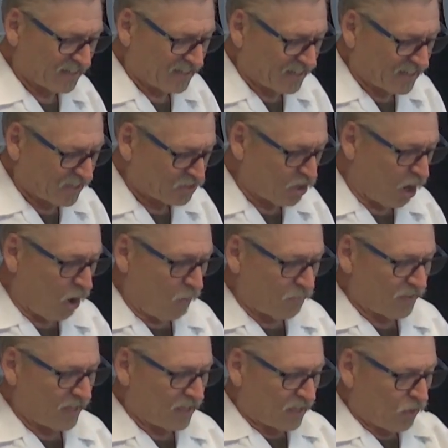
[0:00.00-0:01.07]
So
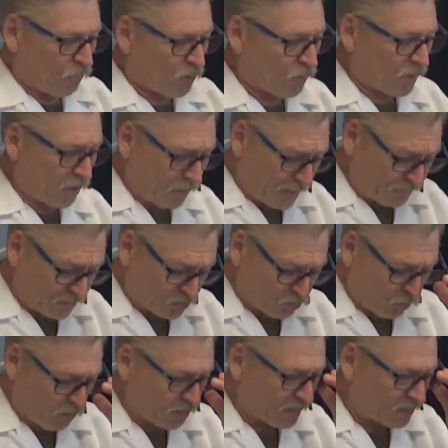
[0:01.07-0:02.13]
when we look at this
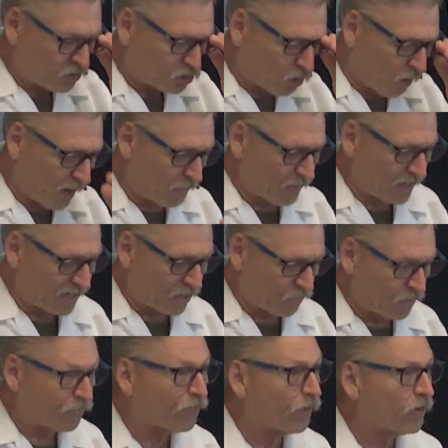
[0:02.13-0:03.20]
word enjoyment, it
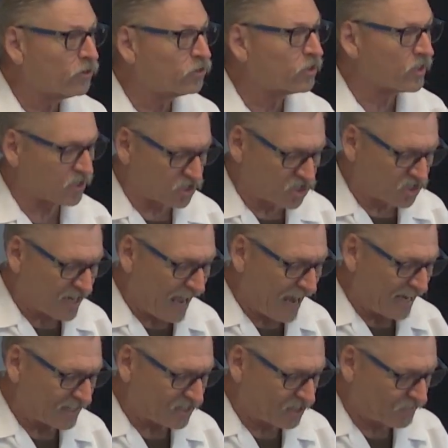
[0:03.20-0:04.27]
refers to the
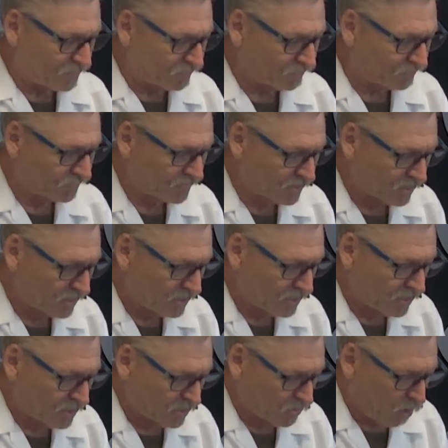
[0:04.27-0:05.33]
state
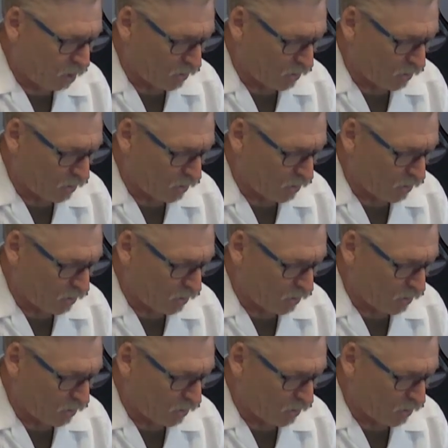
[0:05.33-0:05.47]
or